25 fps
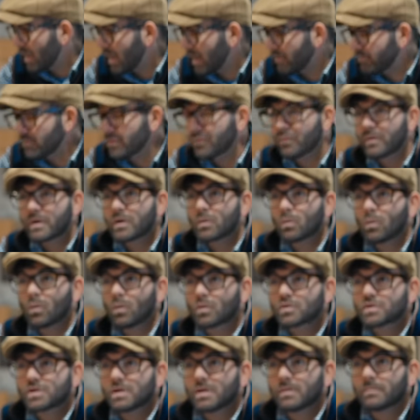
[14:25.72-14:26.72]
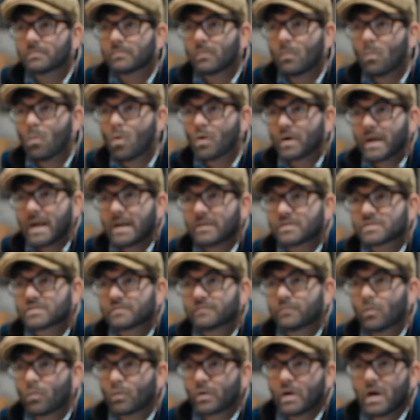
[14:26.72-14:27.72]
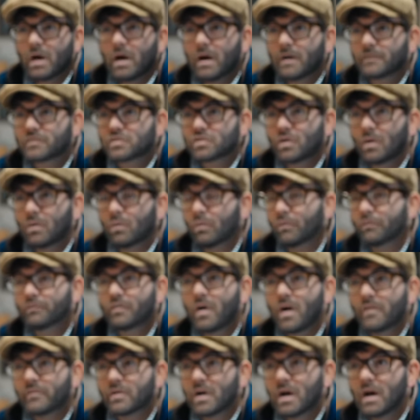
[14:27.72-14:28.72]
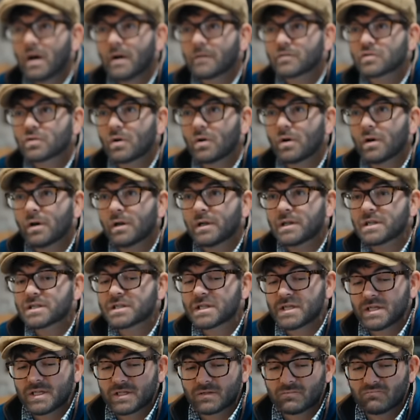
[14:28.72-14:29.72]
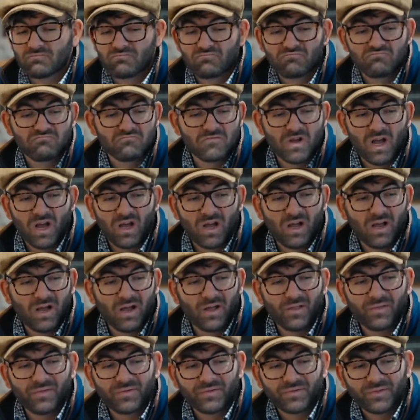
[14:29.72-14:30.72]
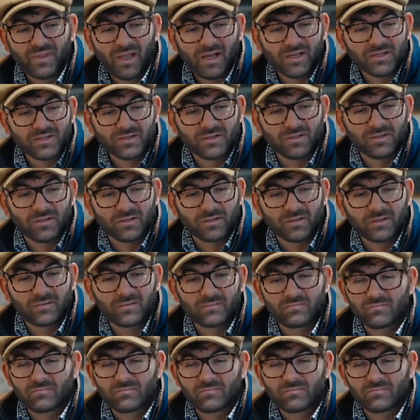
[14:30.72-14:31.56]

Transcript: 1.75, 1 ounce of 4.5 shot or 5.5 shot early season. That's going to